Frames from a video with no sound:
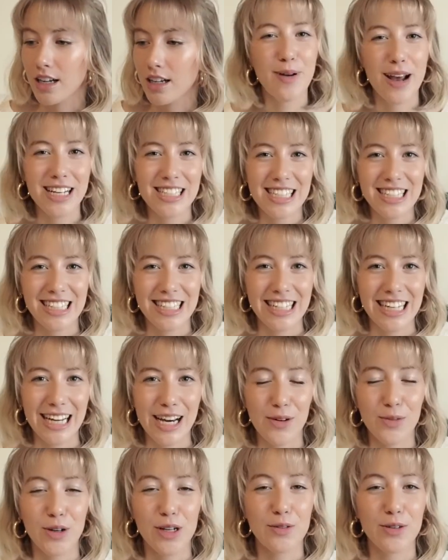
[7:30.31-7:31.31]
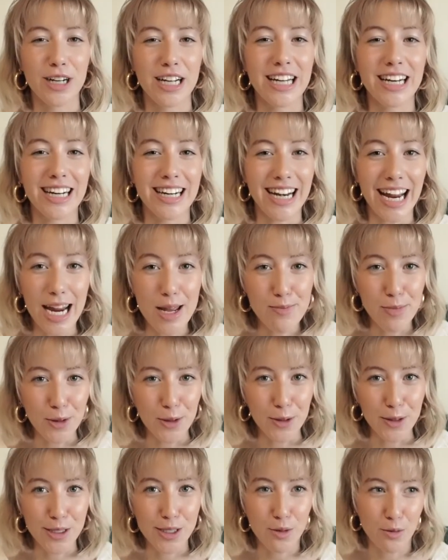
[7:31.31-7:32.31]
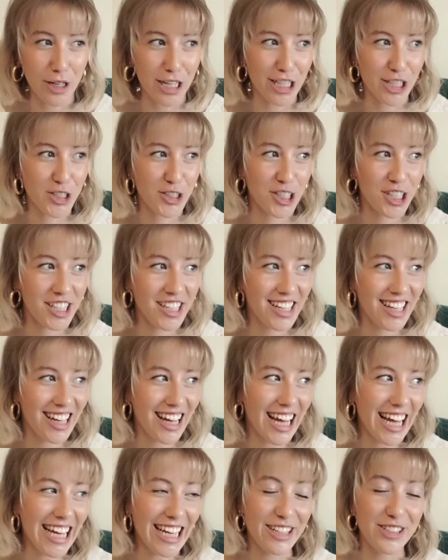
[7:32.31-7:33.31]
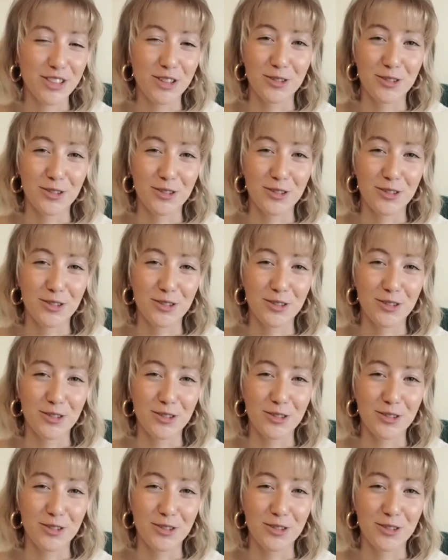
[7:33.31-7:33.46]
basically we were in Naples, which is